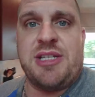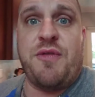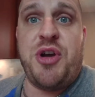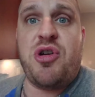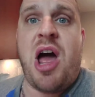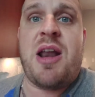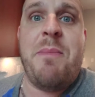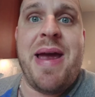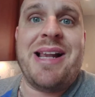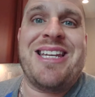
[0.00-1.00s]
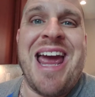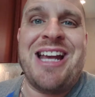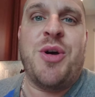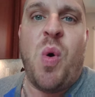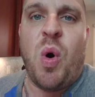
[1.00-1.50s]
So if you're not a
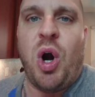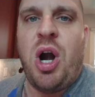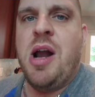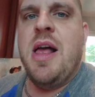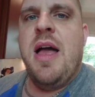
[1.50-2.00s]
meditator,